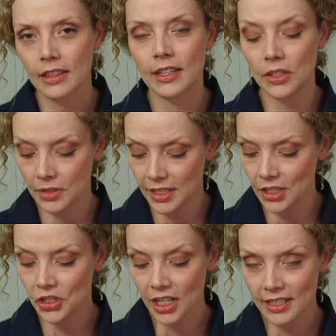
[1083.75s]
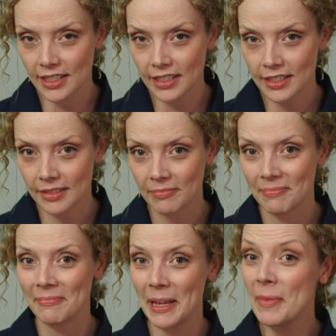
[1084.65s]
that you seek justice.
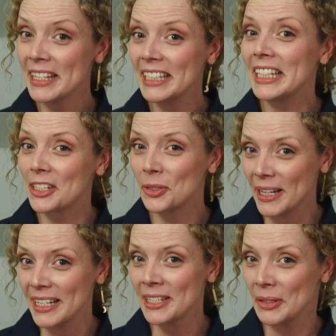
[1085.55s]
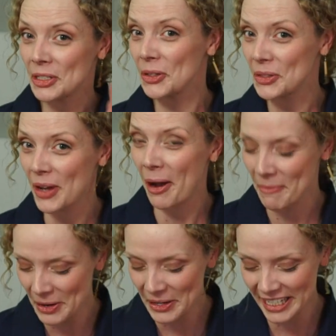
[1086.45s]
It makes the list twice, so it shows you how
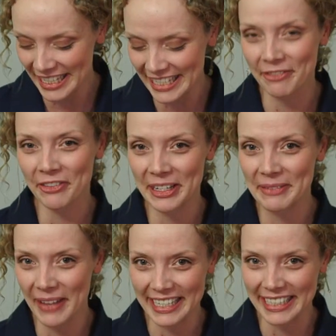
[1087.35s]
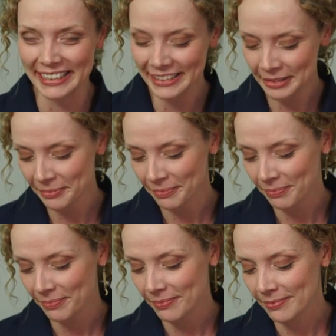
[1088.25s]
important it is and fundamental.
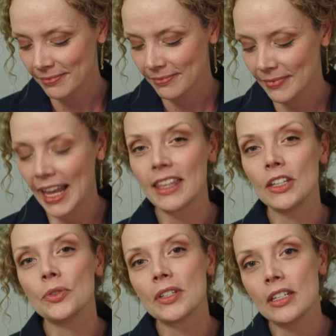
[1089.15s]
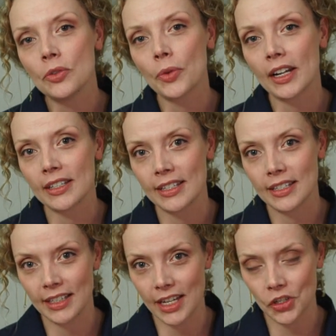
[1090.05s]
And that you seek
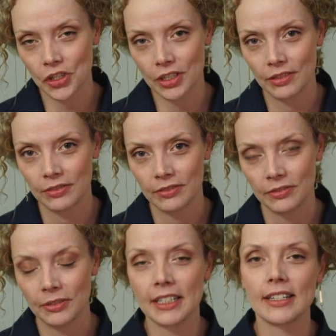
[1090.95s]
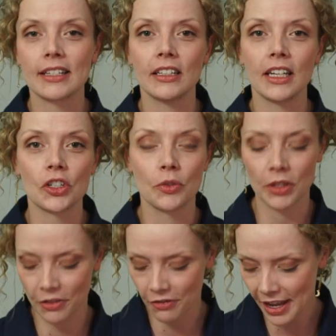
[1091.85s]
reconciliation. Reconciliation with
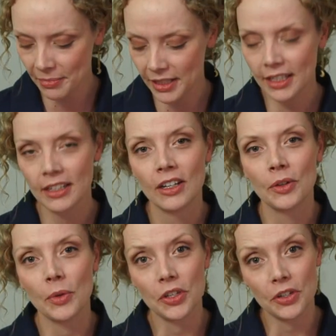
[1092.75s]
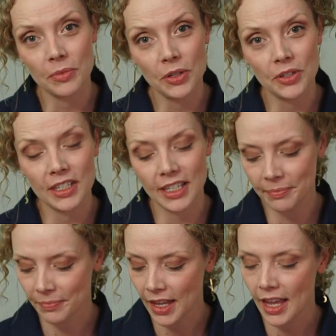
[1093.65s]
your family, with your
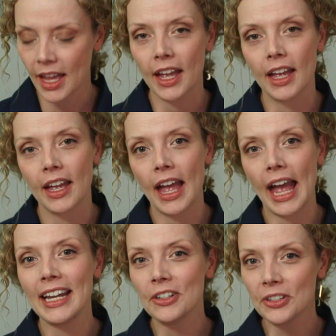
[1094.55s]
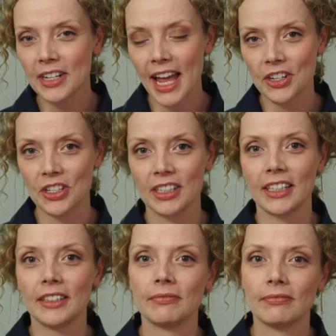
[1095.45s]
community, and
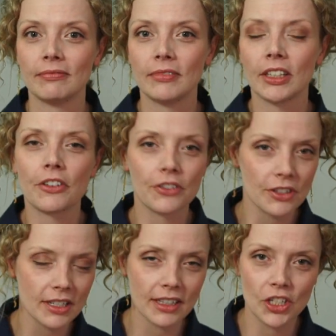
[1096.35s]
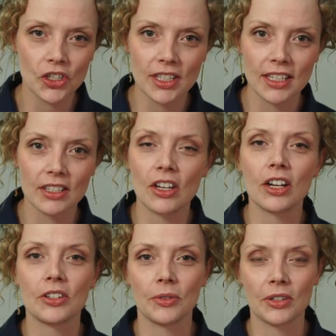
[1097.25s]
internationally, that our first allegiance is
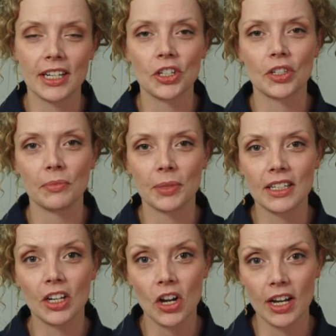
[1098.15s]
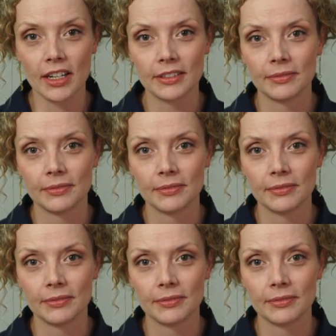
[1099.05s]
not to our nation, but to God.